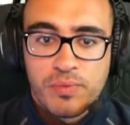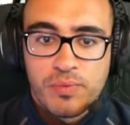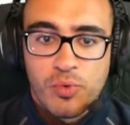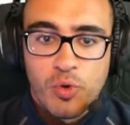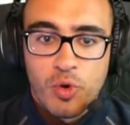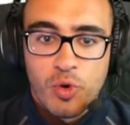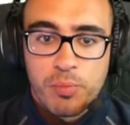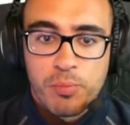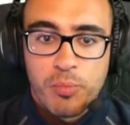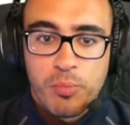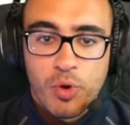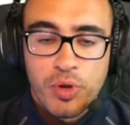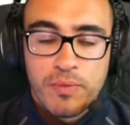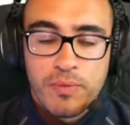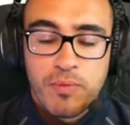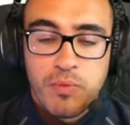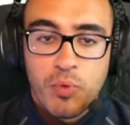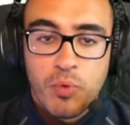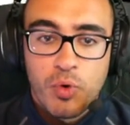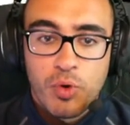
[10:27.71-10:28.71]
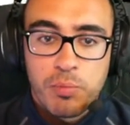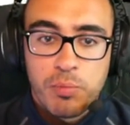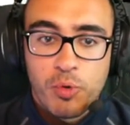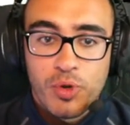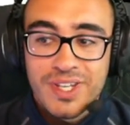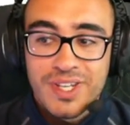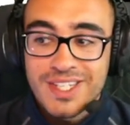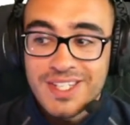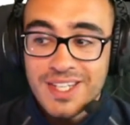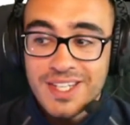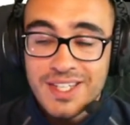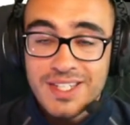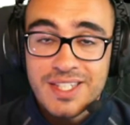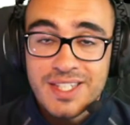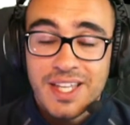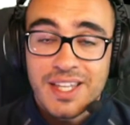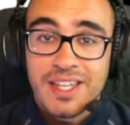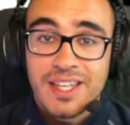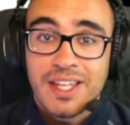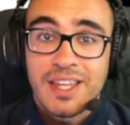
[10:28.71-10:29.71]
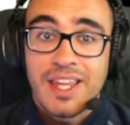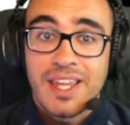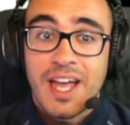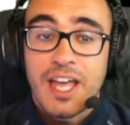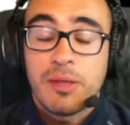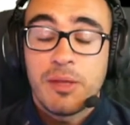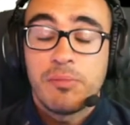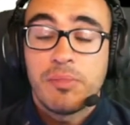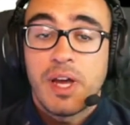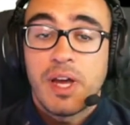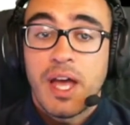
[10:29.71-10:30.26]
4.4.6 at the time